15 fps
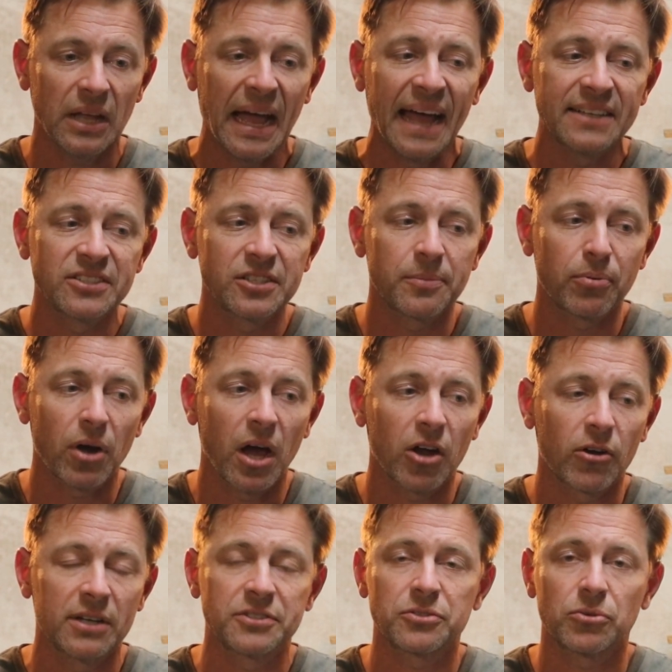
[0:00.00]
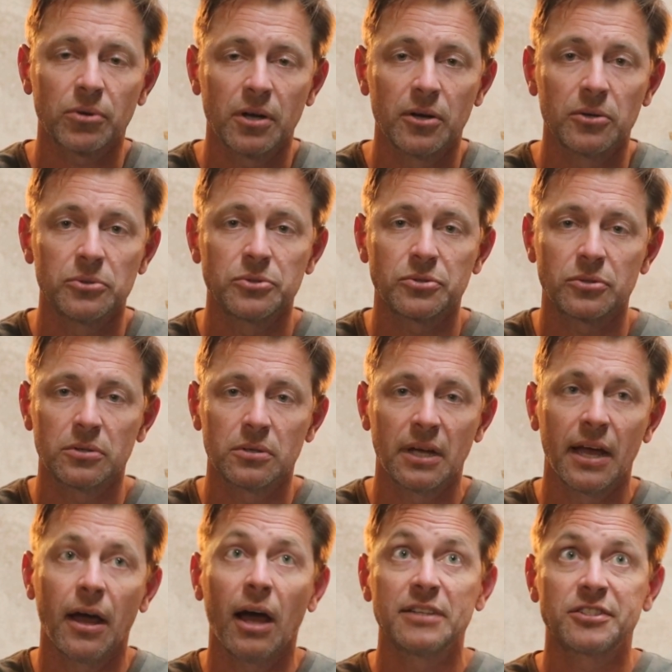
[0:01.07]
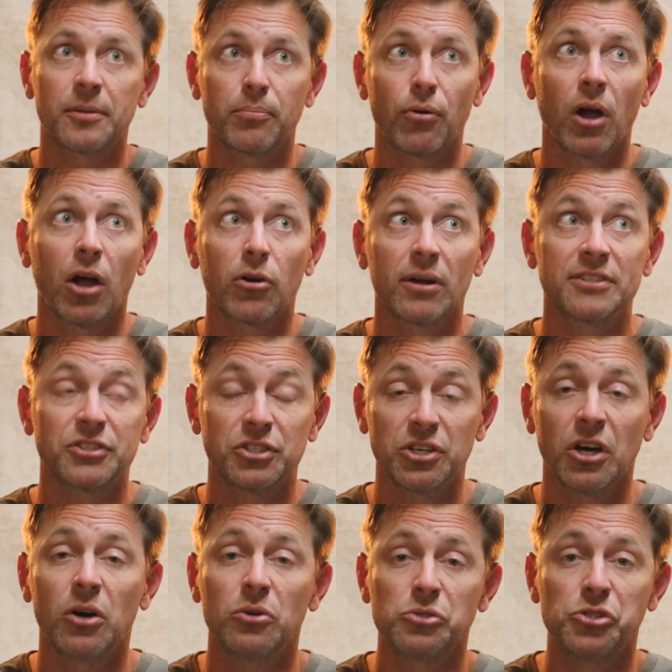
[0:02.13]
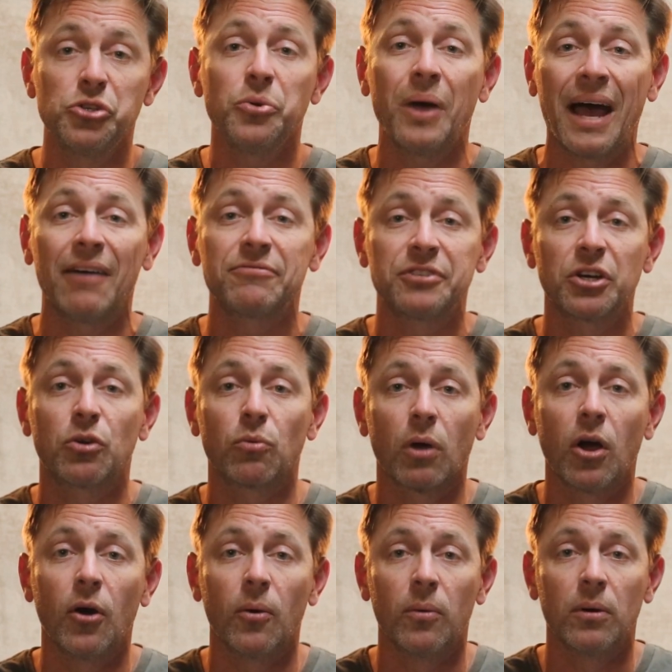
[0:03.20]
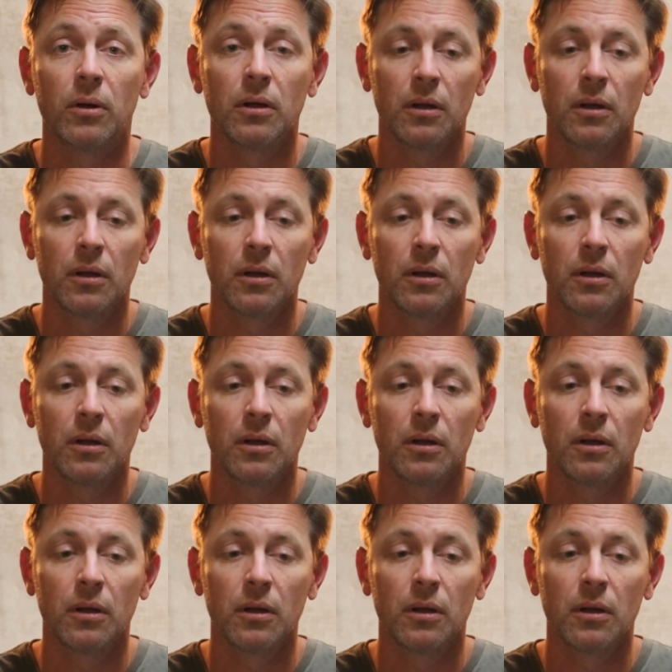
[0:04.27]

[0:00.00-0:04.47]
As the progress grows, as the progress goes, you have to grow.